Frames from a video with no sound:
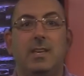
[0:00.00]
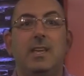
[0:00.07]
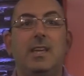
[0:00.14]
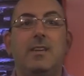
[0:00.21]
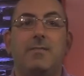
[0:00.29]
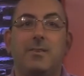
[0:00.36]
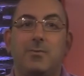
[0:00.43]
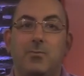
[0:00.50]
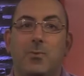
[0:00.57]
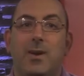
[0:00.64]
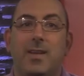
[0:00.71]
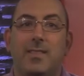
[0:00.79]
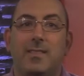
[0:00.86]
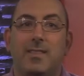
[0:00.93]
even
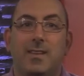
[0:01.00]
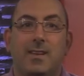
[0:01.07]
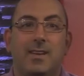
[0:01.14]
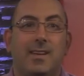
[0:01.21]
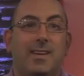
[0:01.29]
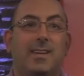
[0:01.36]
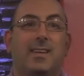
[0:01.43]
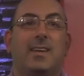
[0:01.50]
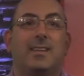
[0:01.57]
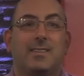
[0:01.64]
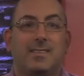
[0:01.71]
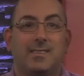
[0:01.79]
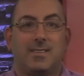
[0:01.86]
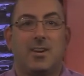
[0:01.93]
when it
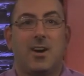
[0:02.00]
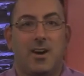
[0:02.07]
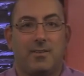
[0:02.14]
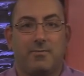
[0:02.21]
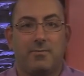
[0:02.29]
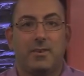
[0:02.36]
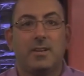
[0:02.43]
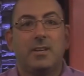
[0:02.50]
gets tough.